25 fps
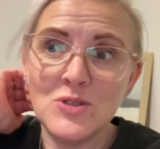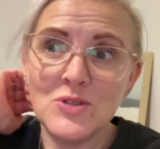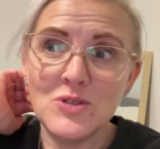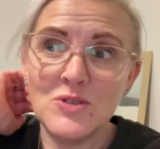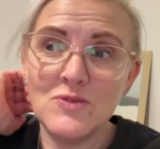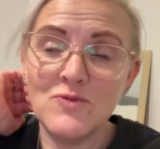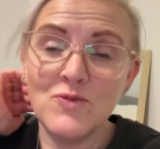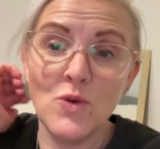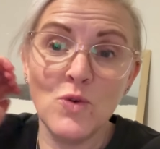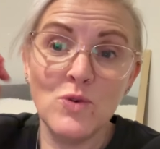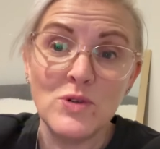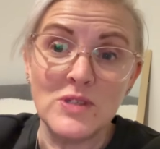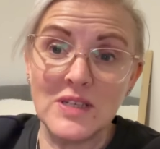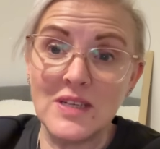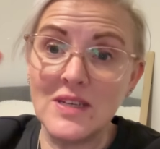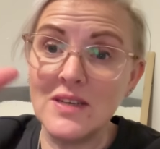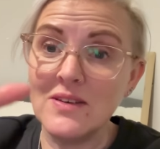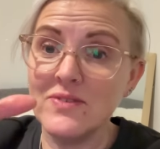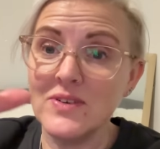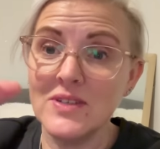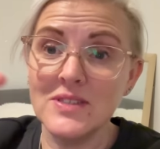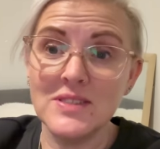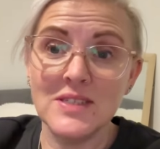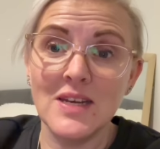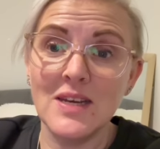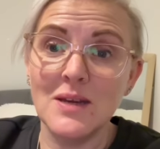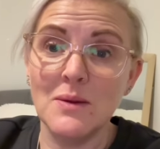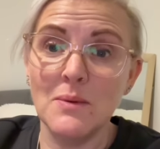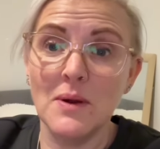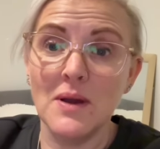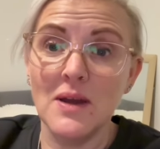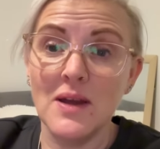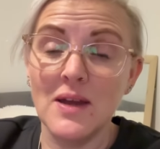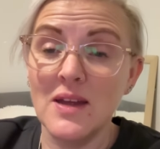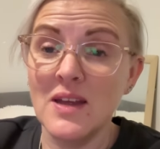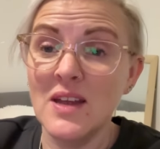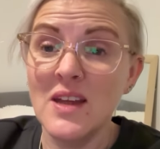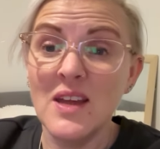14 of us
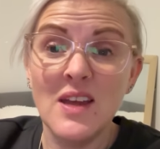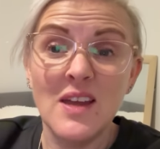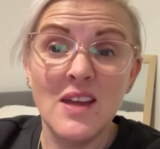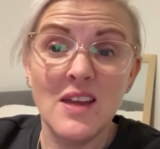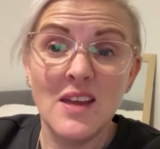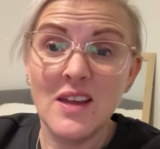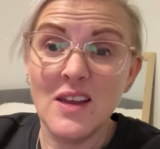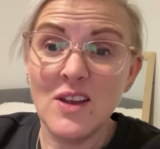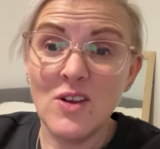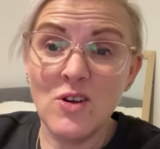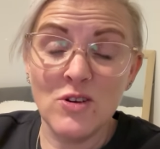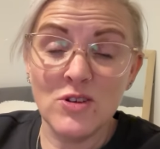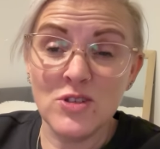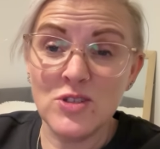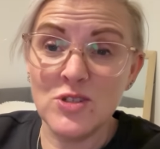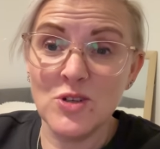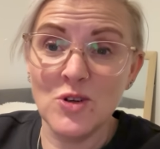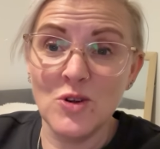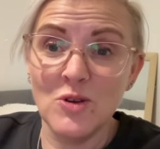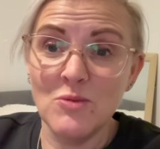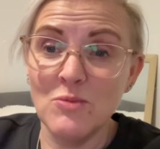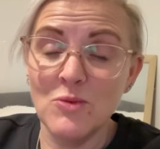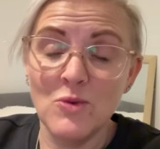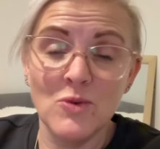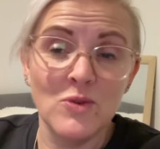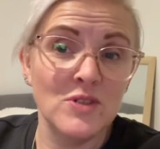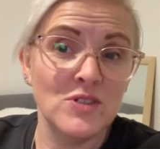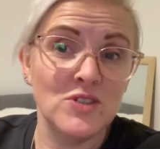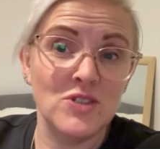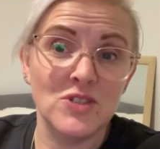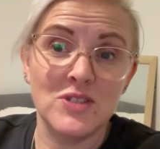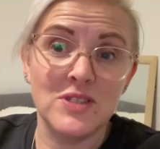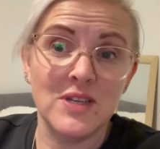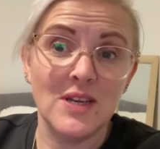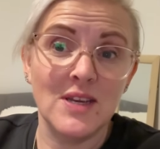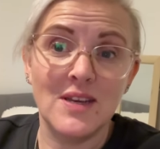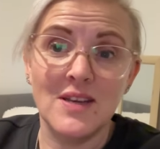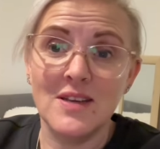anywhere costs a lot more than
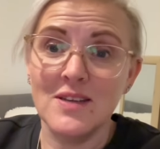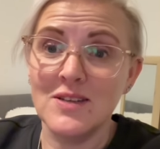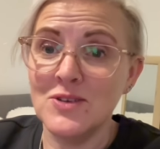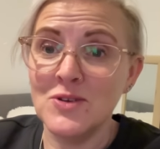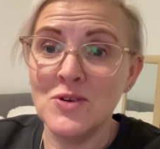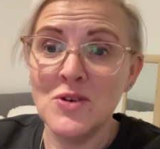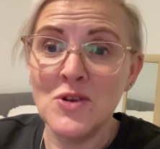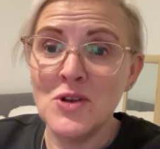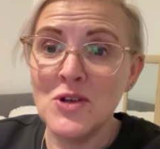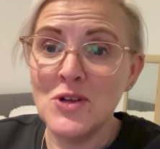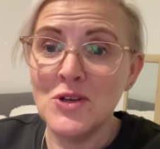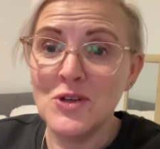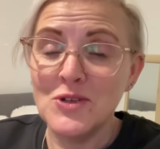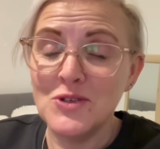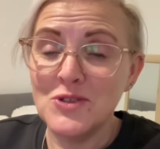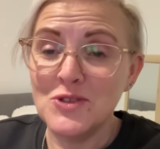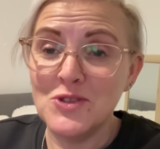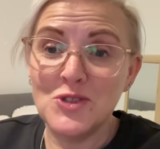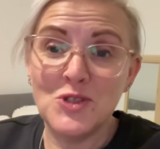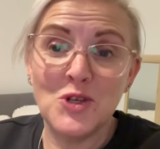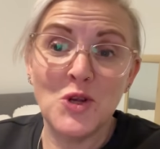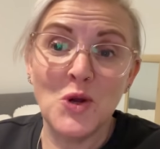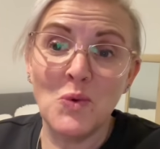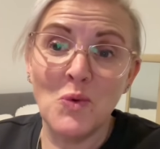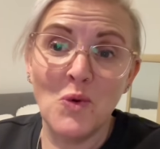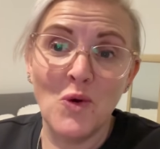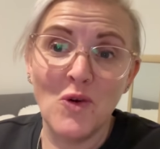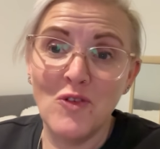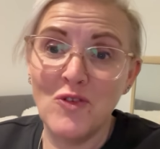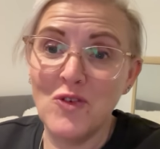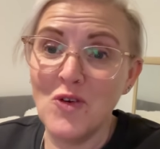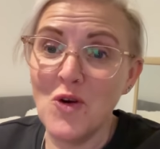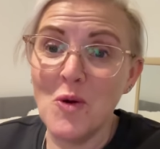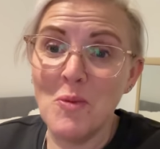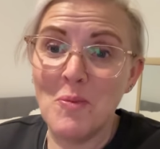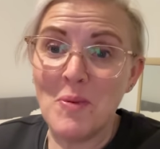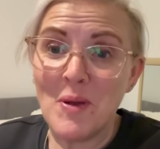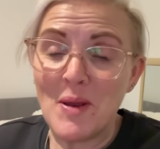just taking two or
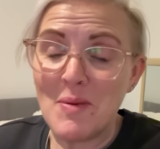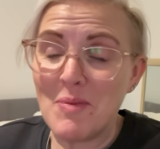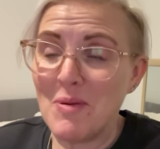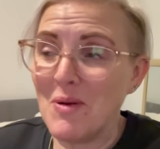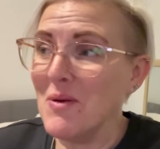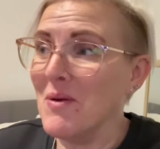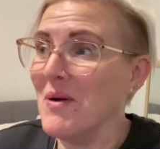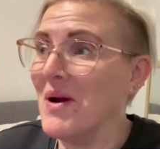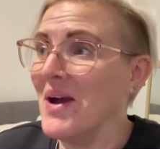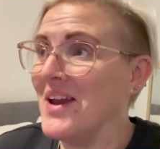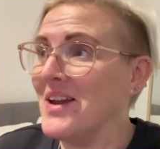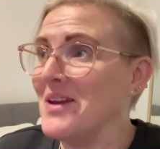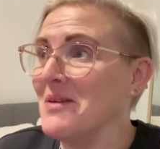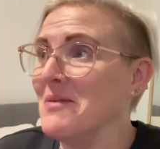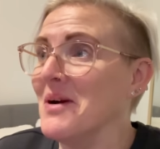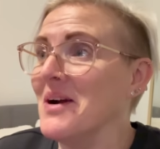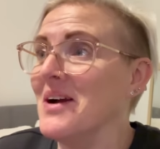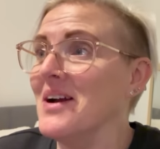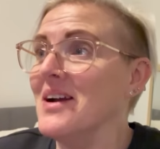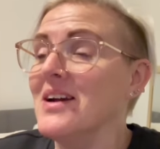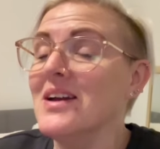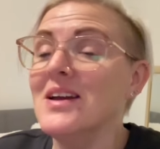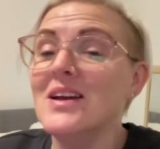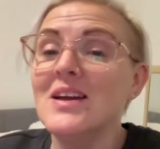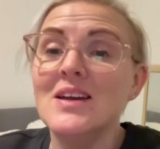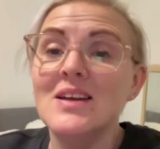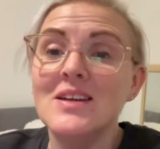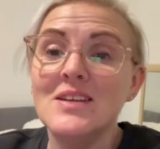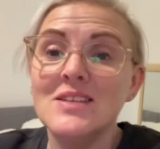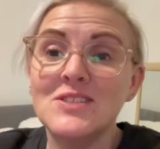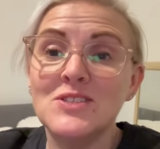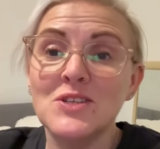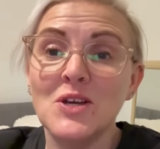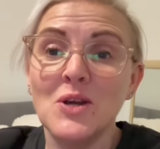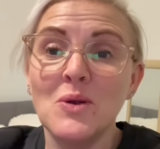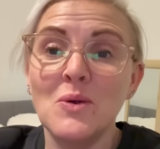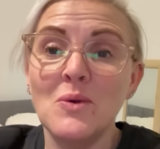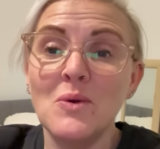four people anywhere.
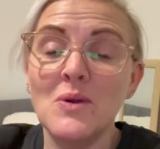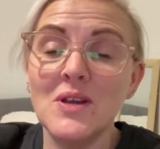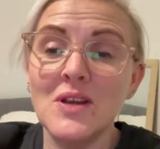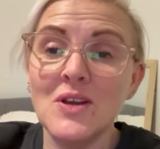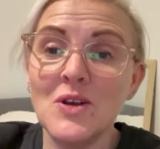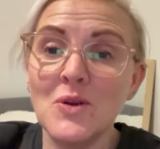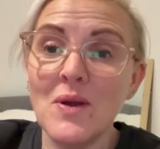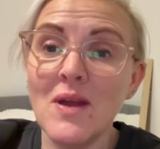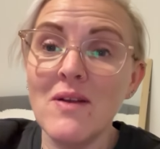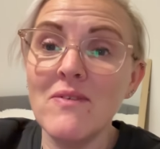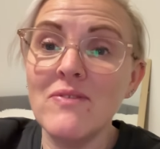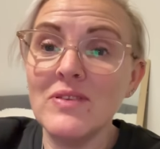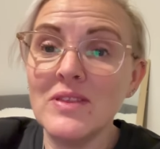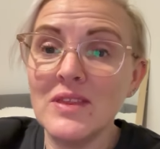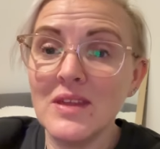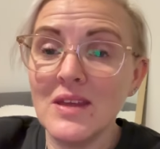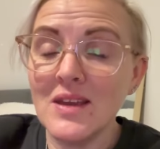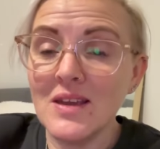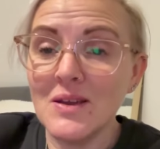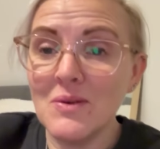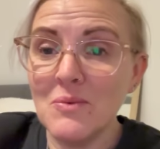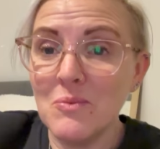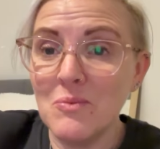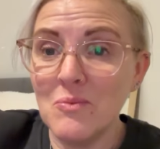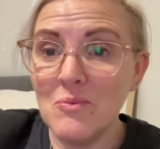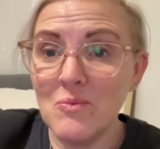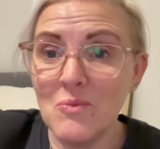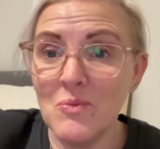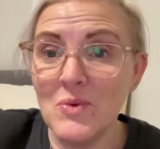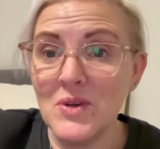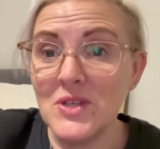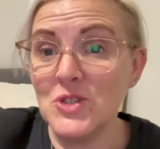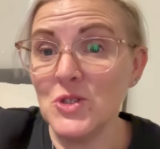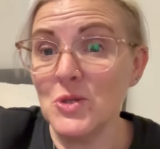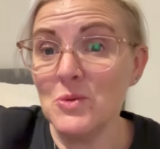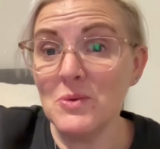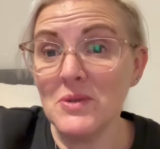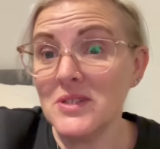So, you know, everything we
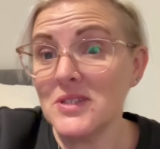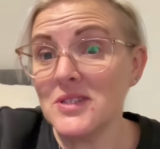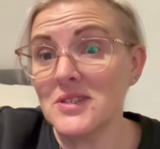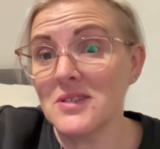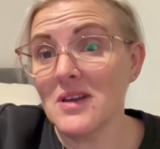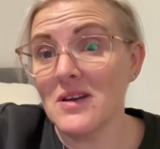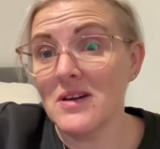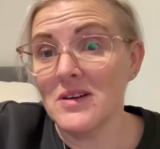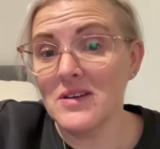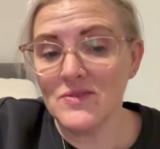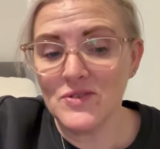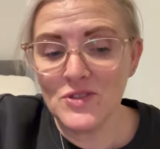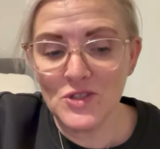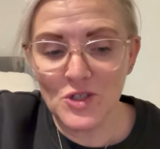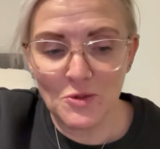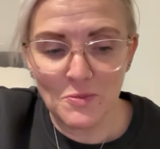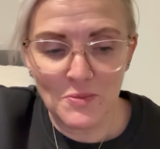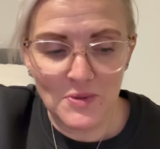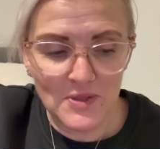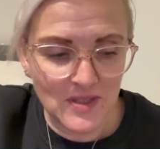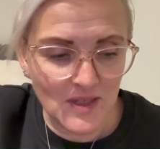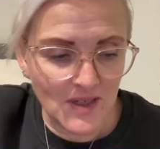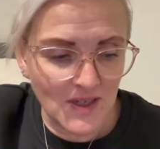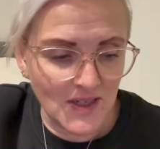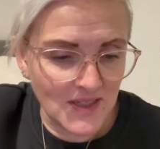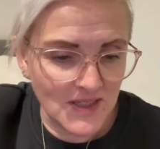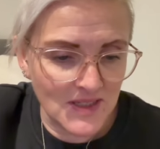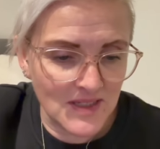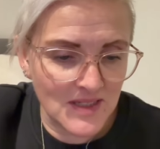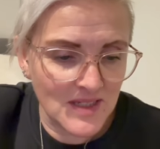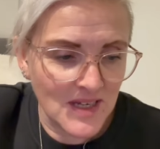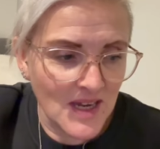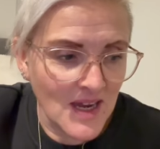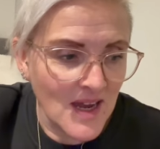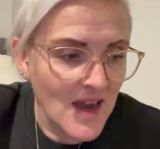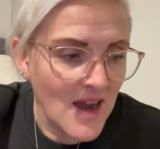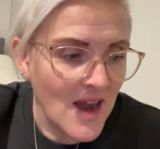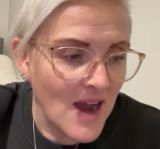do is kind of supersized.
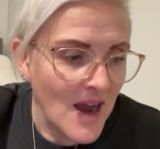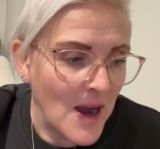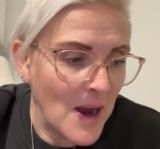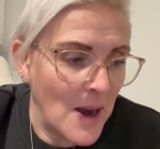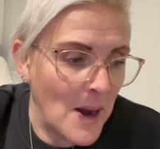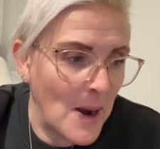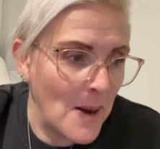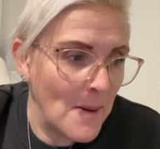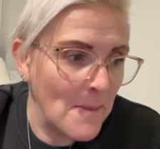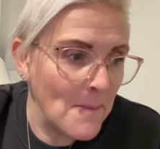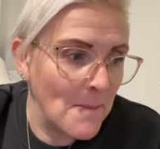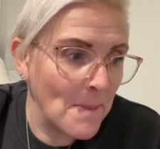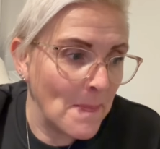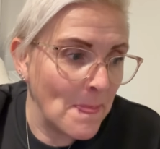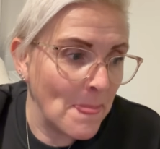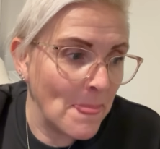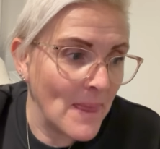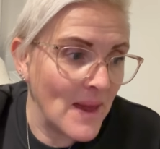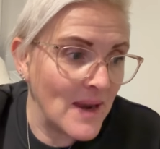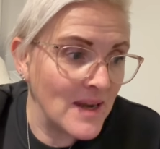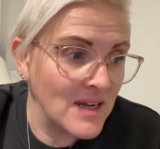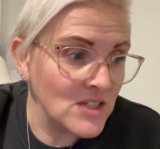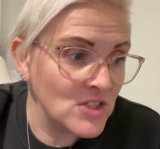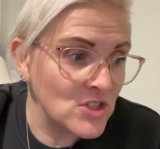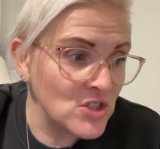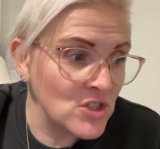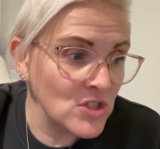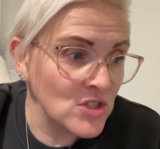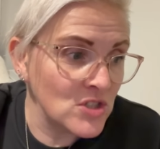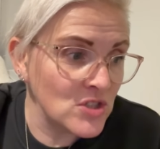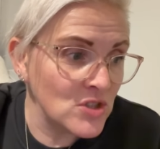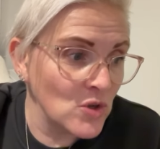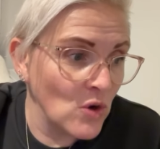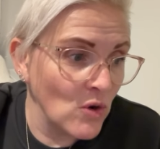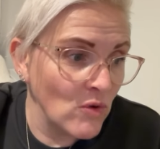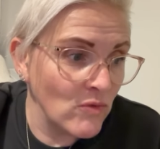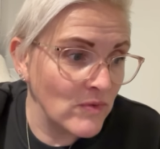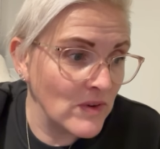And it's just
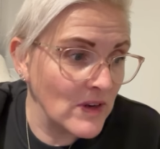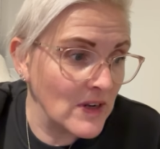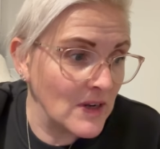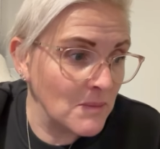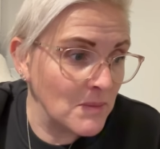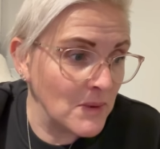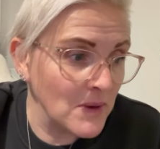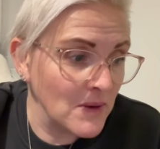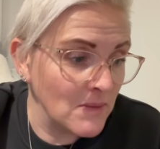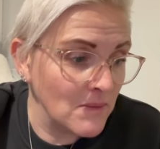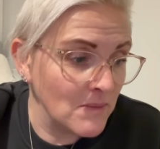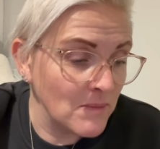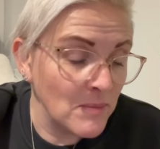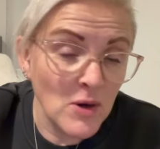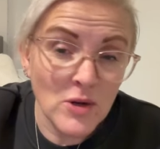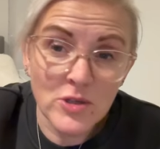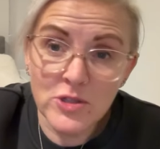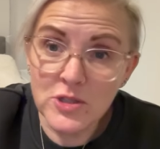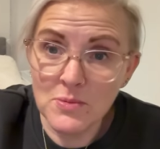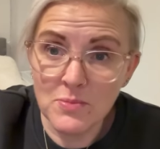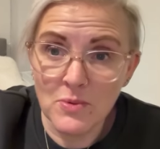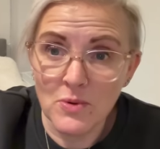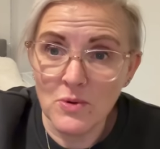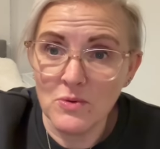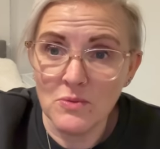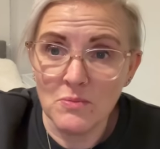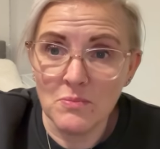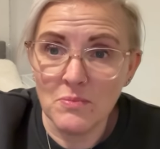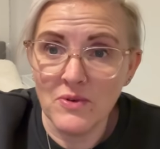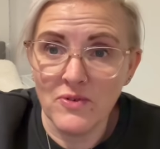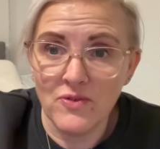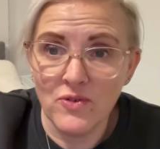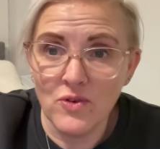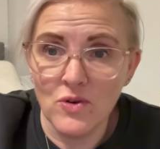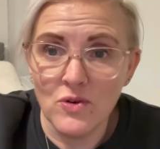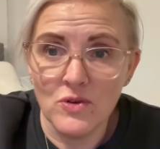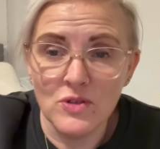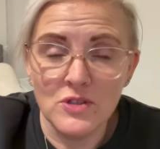not really been possible
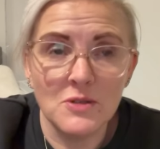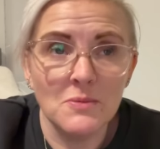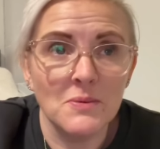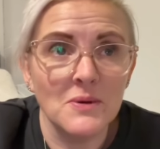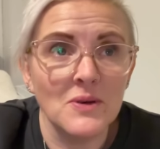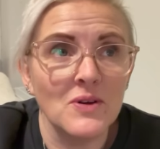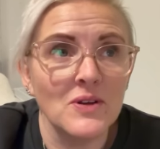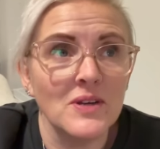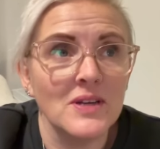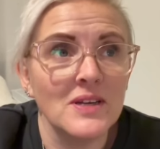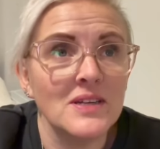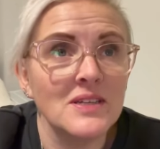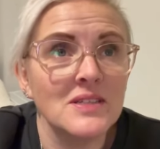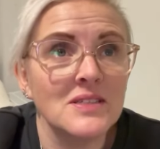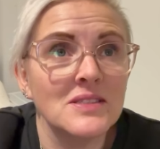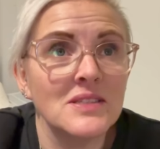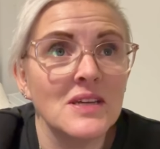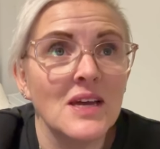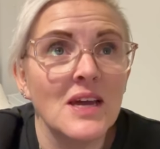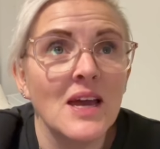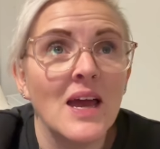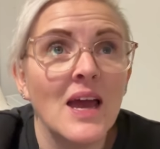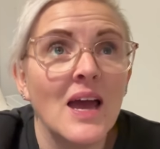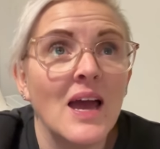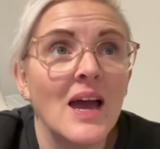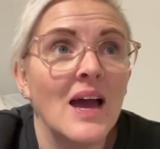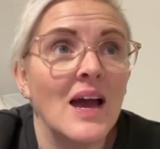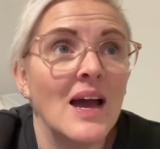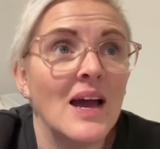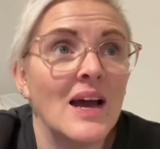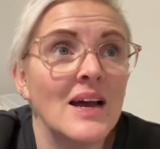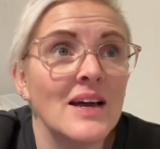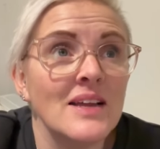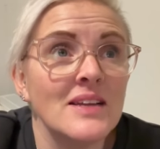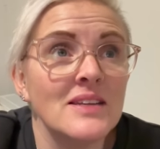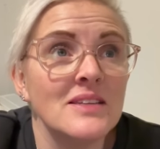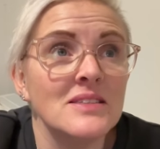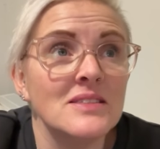before, to be honest.
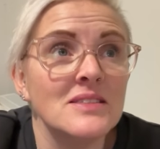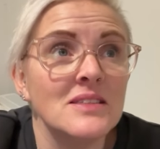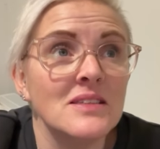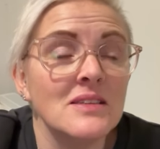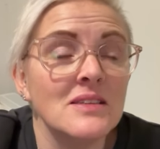And